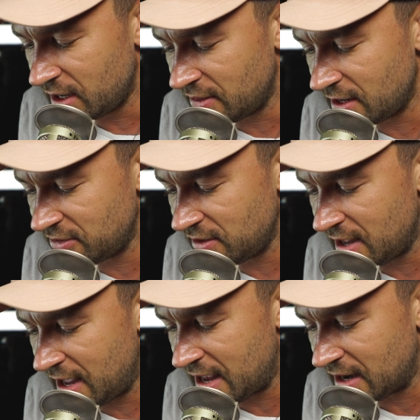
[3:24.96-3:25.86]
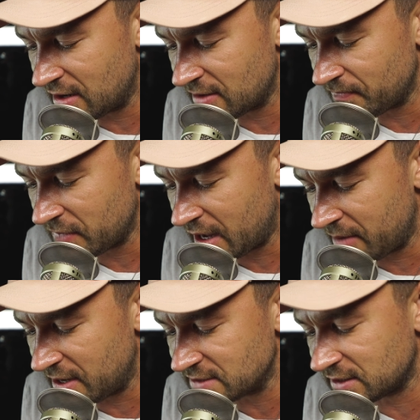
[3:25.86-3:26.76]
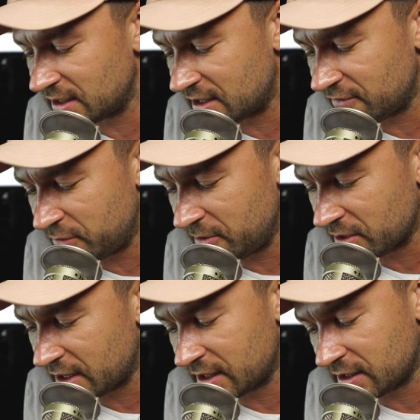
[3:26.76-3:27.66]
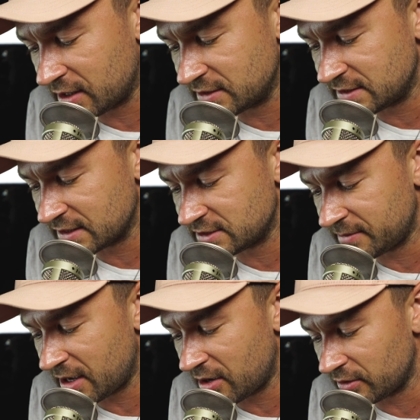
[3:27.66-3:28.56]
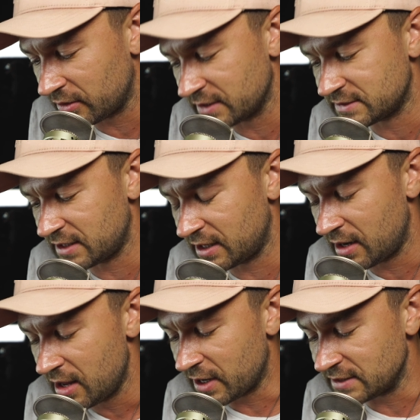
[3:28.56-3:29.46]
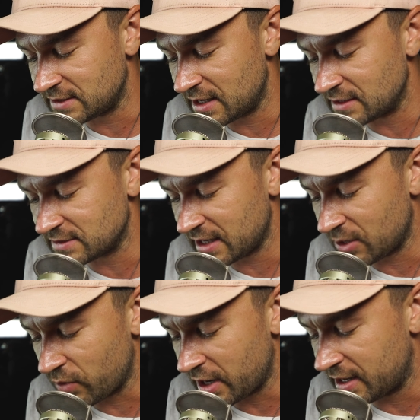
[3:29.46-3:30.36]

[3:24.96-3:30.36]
And then at the end, I basically give people kind of context about, listen, what I said is like, what I